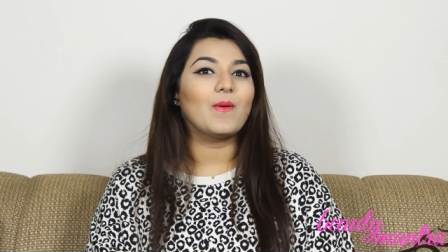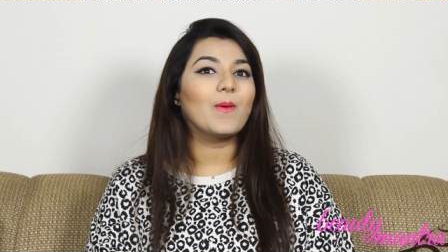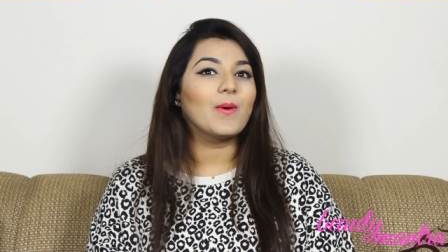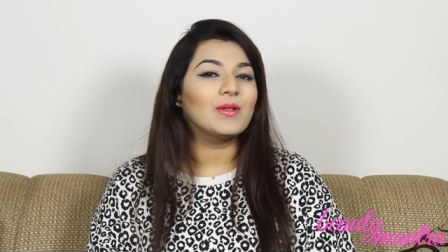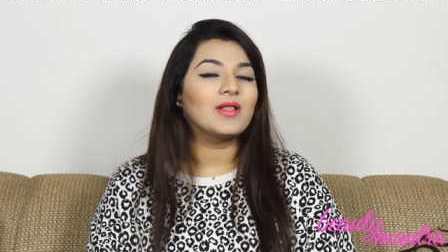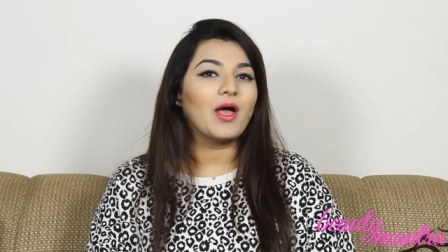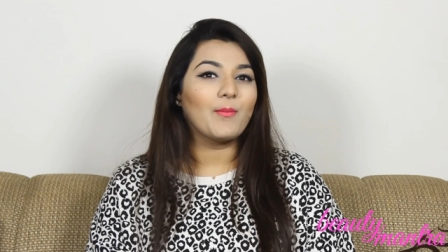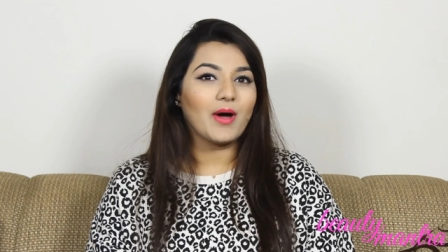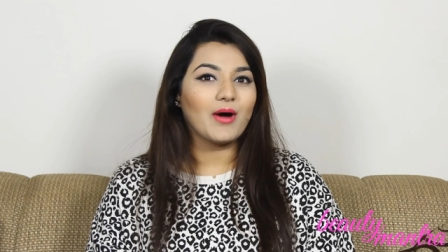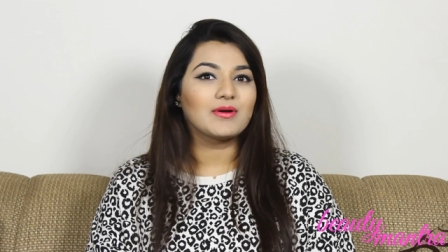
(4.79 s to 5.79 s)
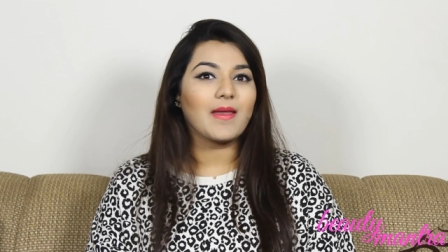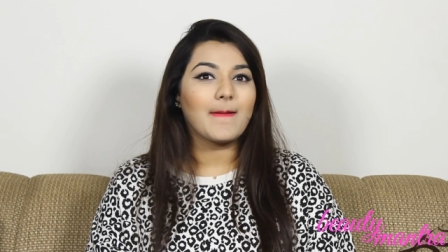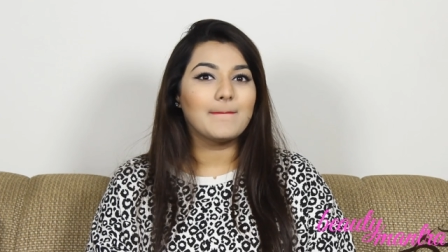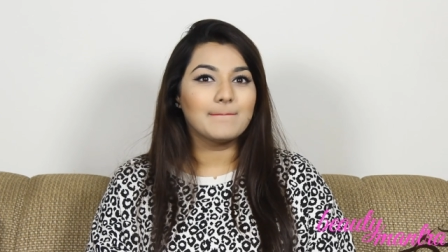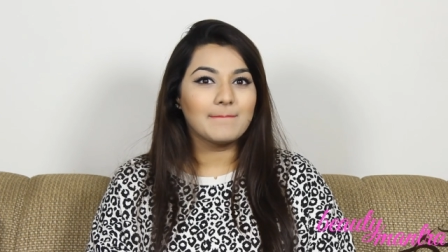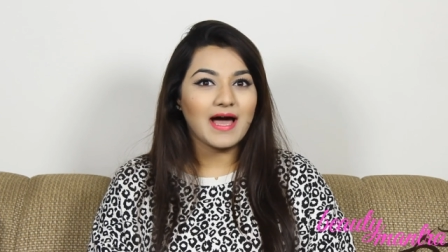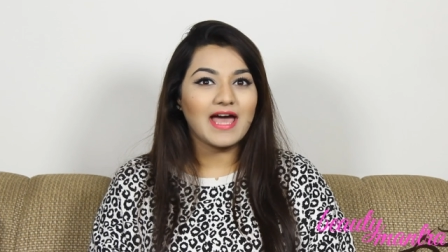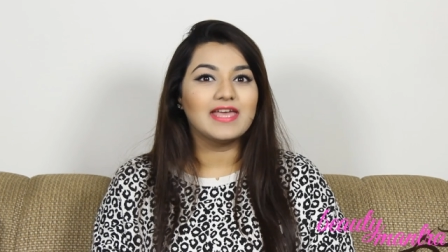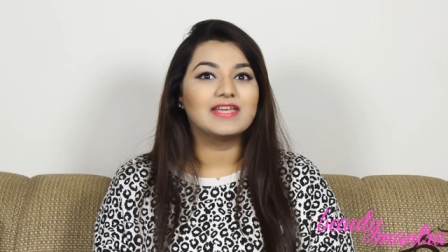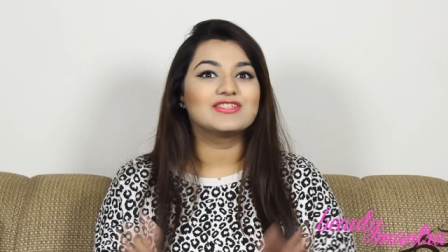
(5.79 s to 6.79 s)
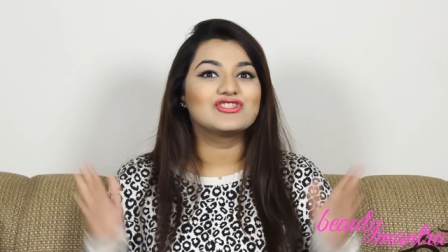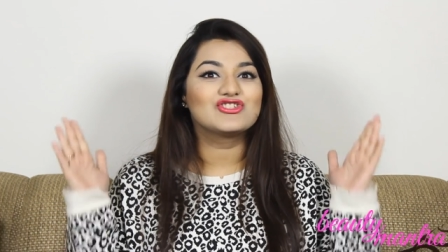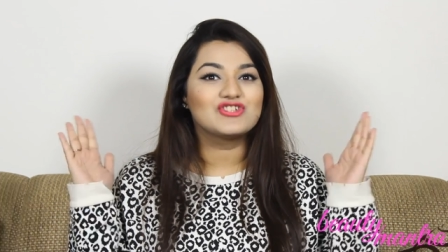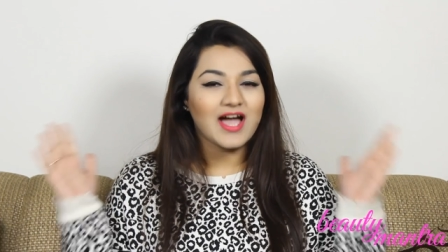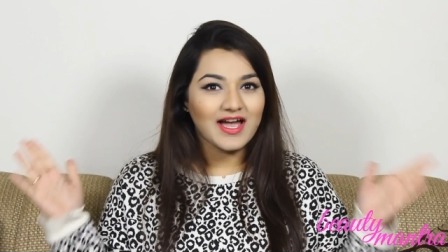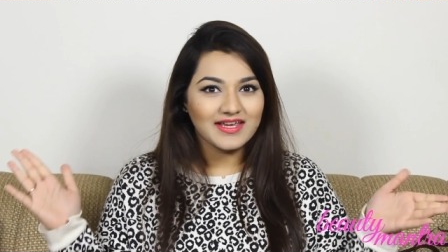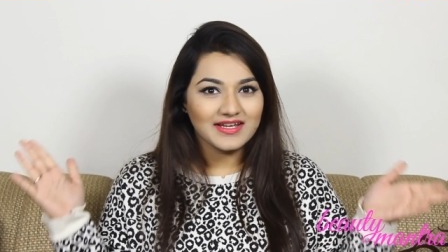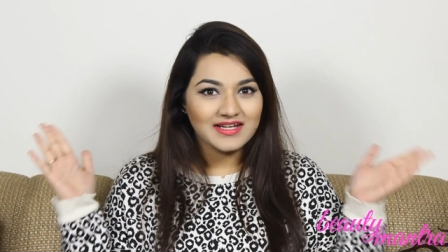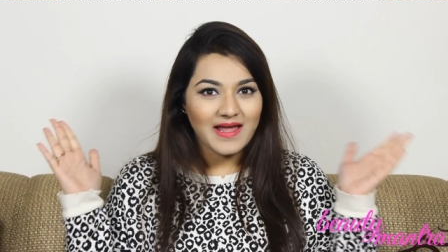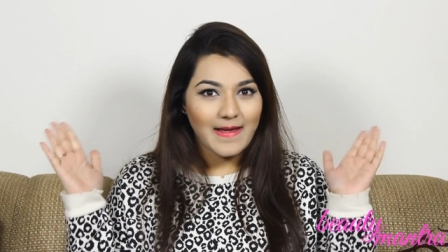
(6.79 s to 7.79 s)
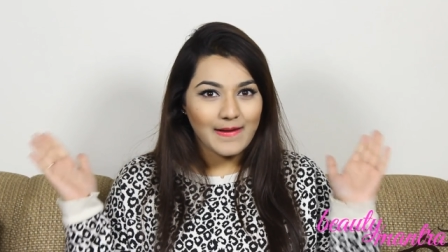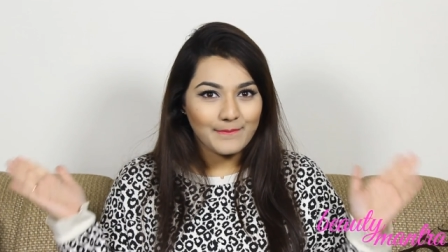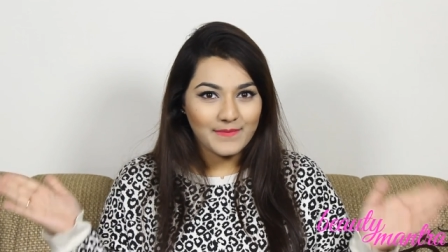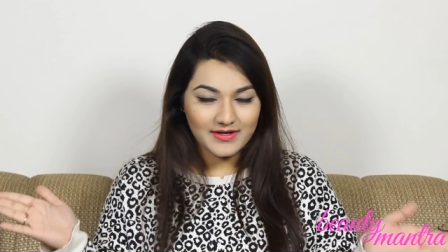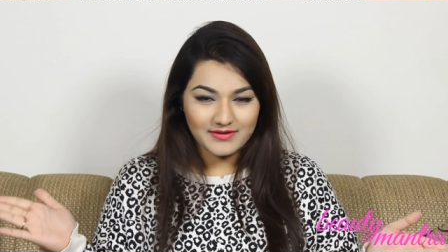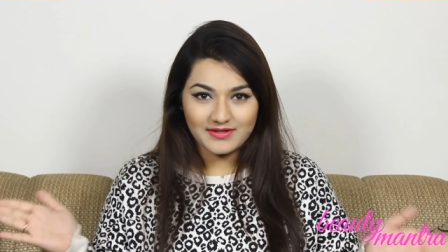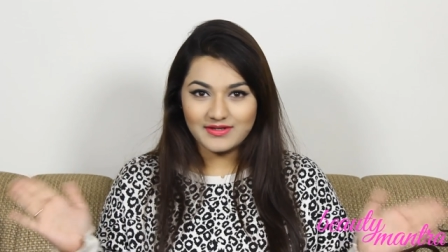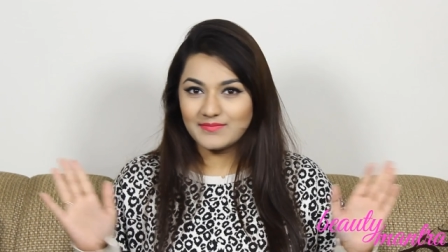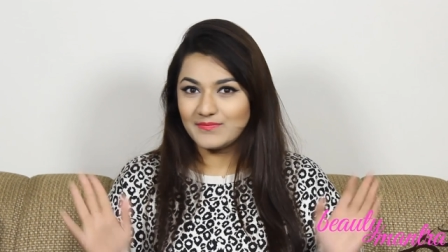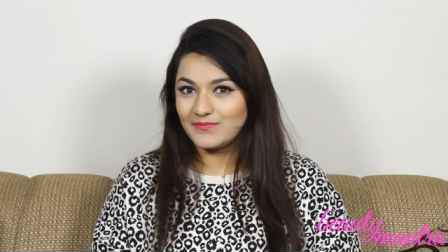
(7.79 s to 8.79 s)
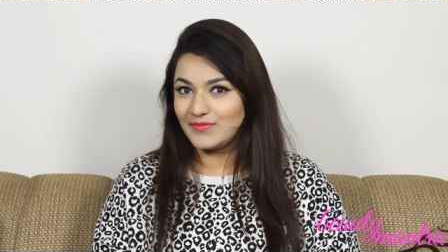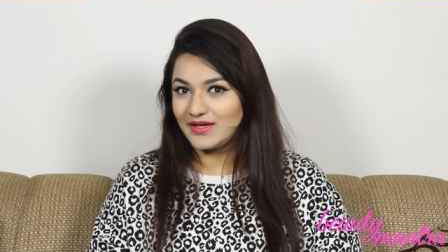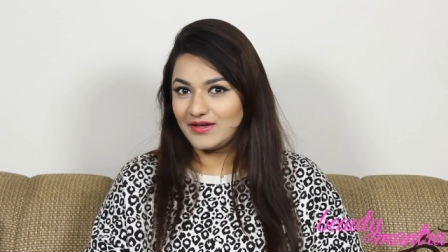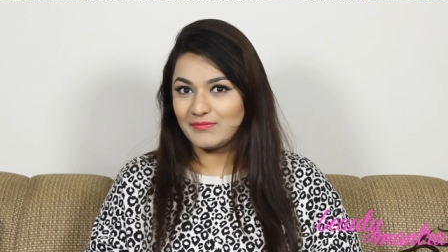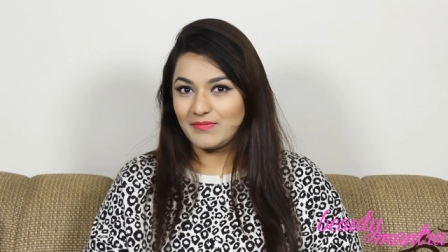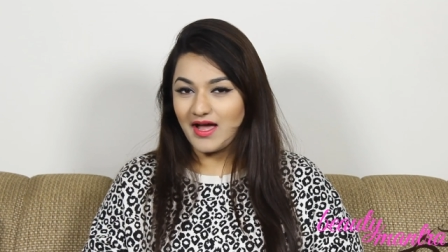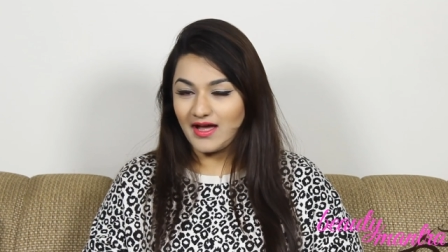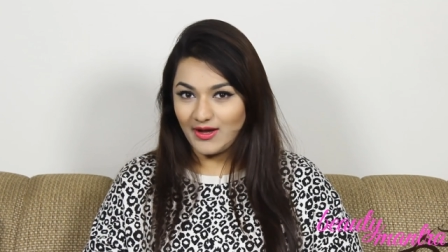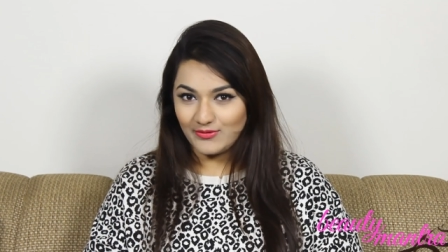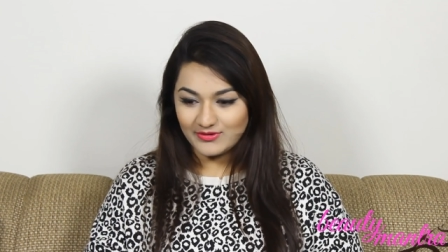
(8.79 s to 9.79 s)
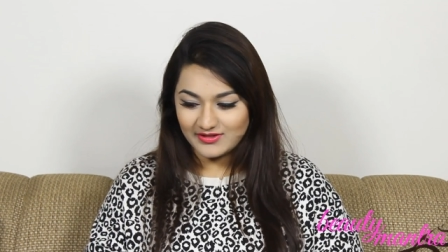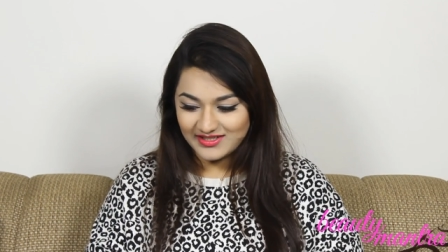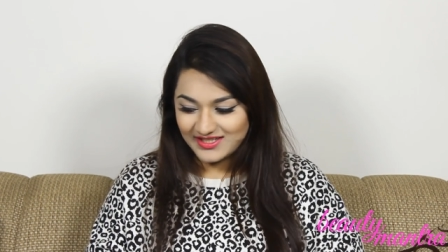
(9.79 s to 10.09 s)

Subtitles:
all about my giant American makeup haul.